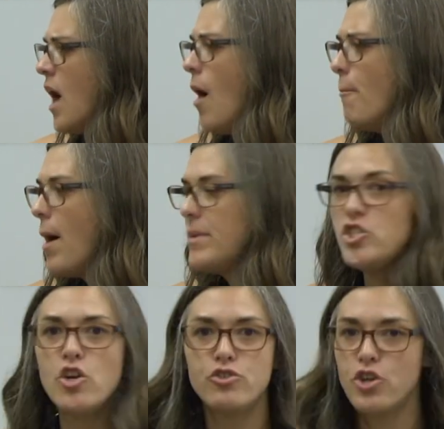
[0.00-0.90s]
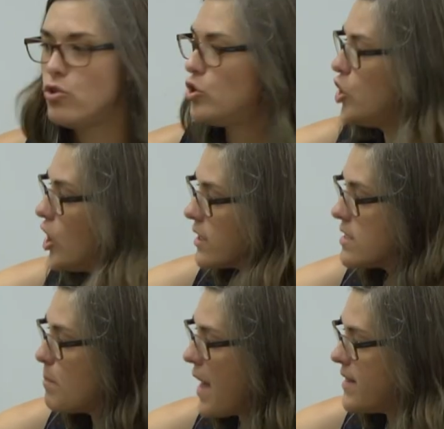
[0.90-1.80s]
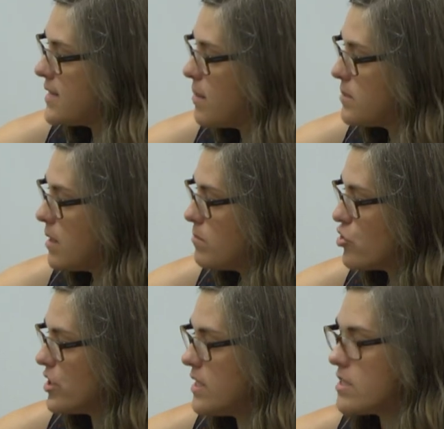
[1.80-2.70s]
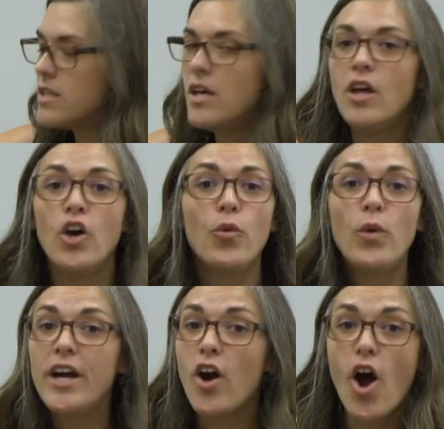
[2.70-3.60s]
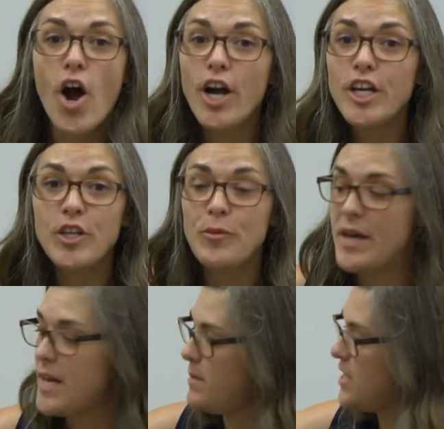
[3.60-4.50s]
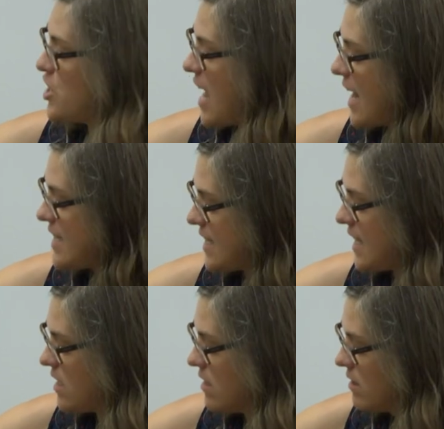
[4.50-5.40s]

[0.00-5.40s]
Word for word: Mama Jojo looks by the tum-tum trees. Where are you, baby Jazzy?